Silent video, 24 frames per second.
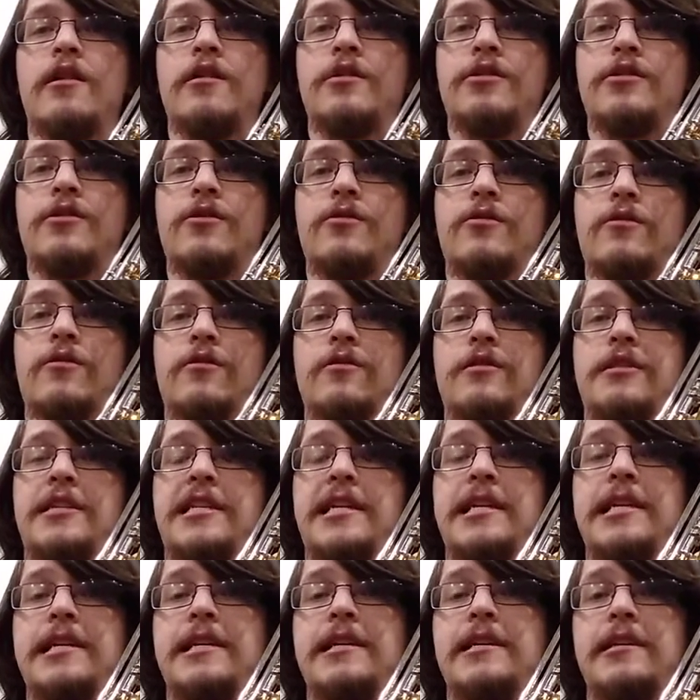So
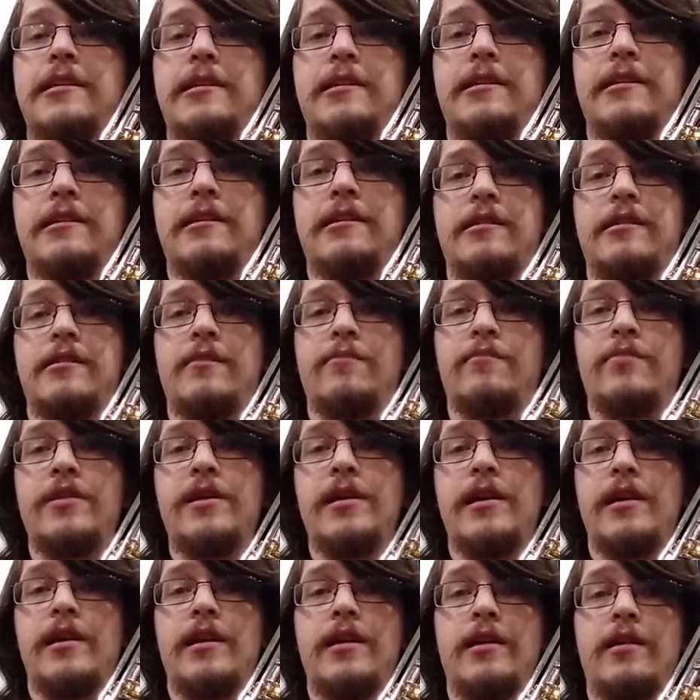D to
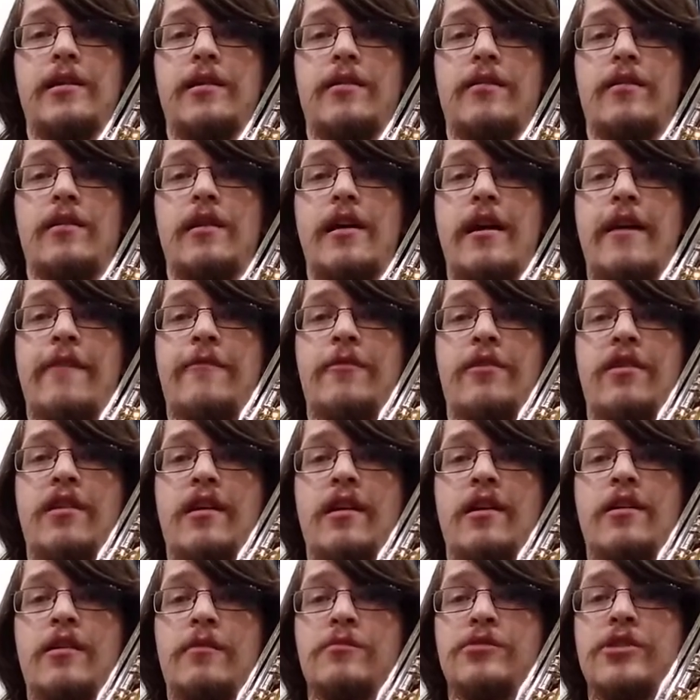B,
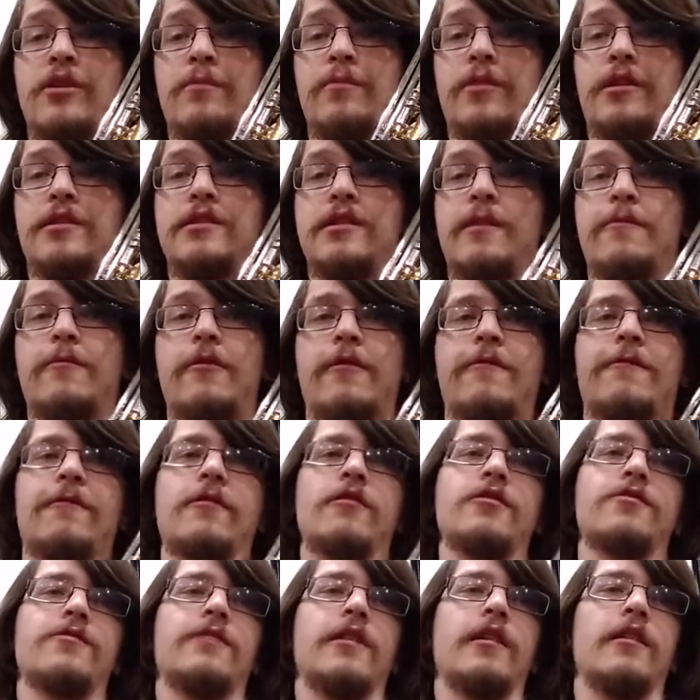everything comes up except our
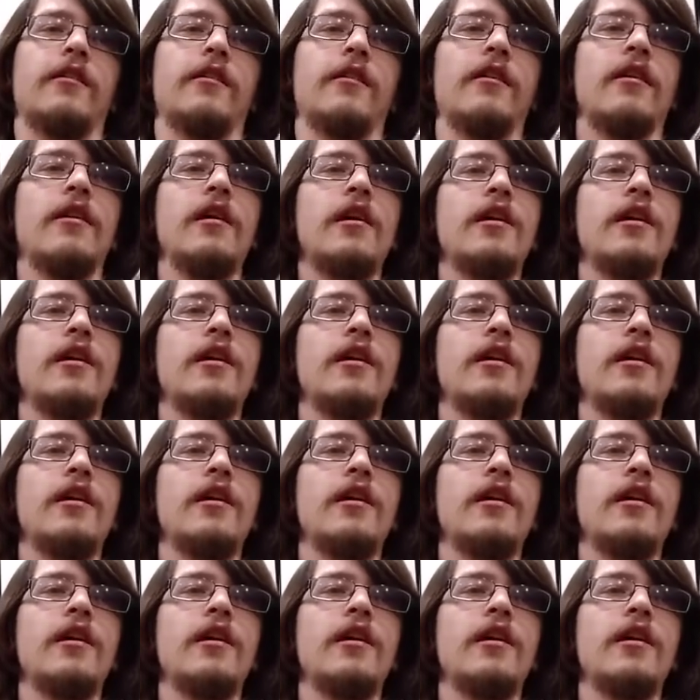first finger.